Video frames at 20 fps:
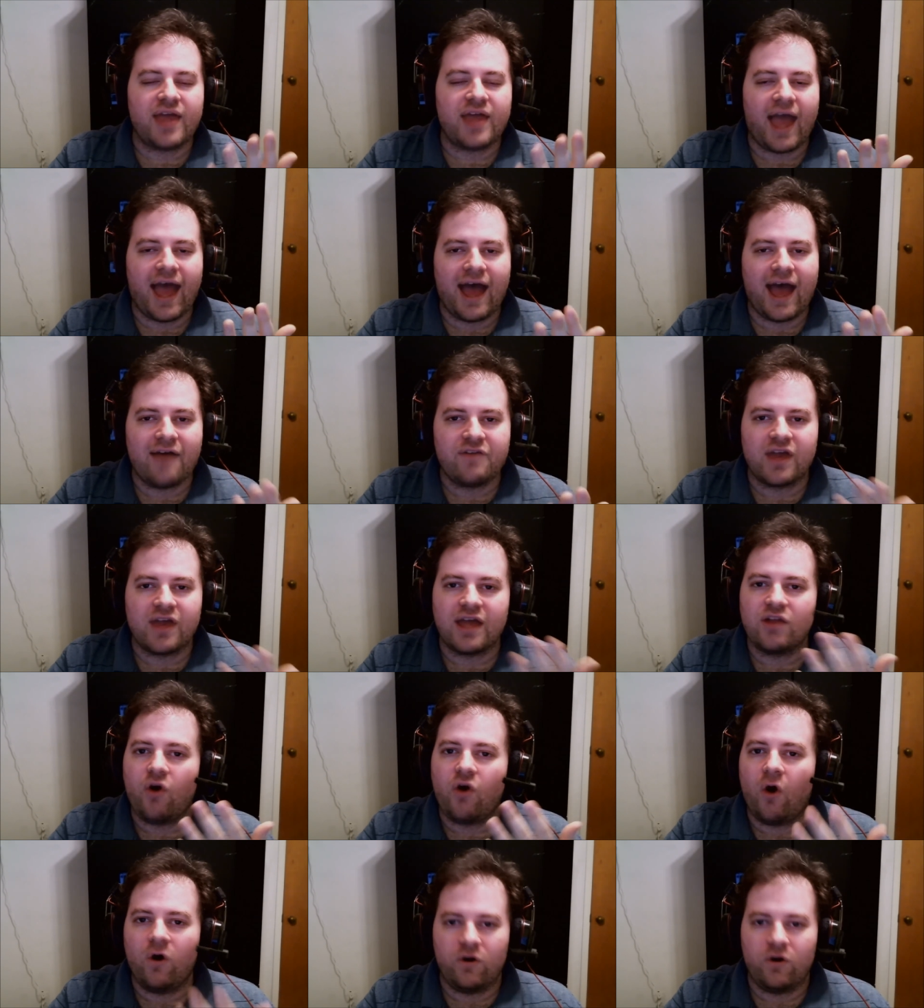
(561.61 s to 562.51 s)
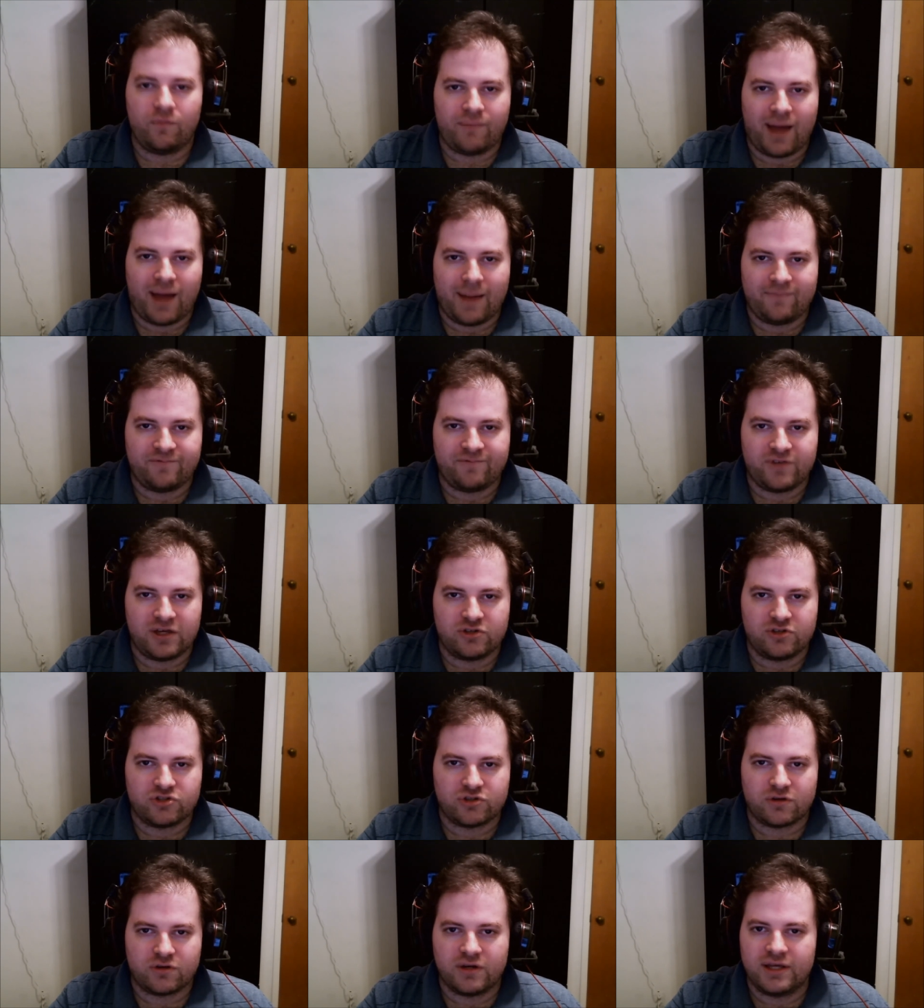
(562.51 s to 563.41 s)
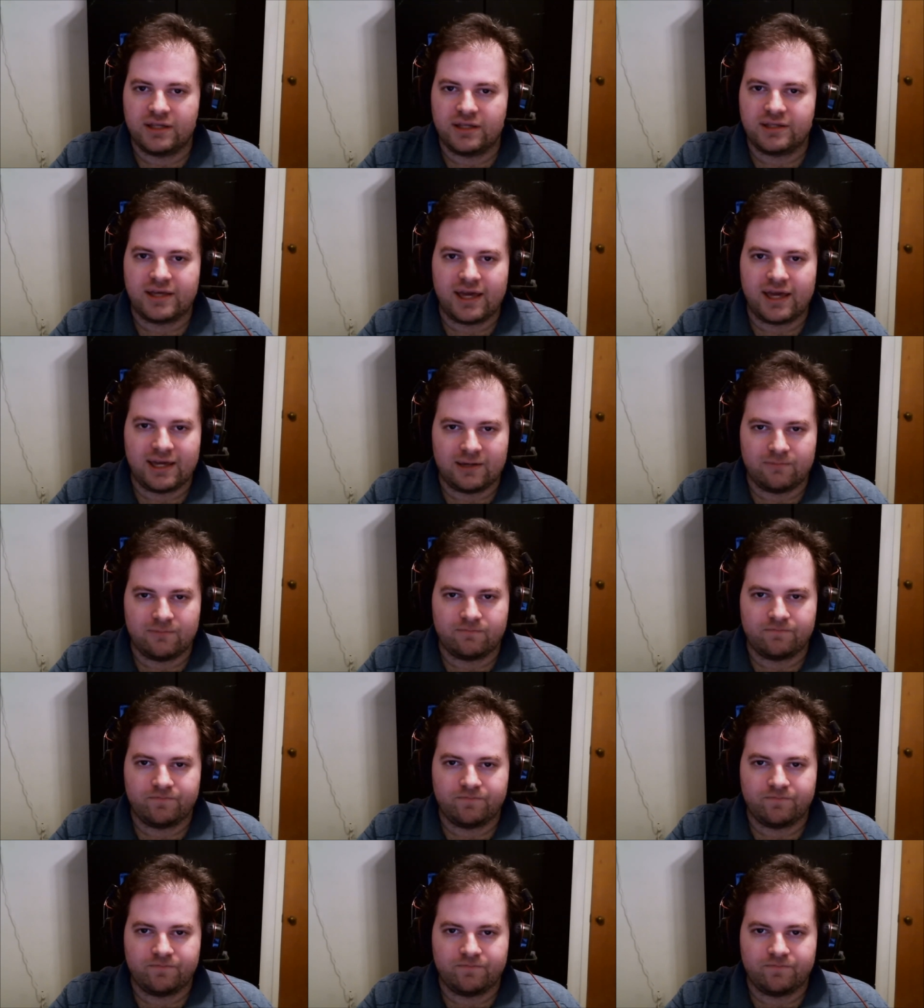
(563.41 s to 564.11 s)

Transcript: having an auto map feature in game.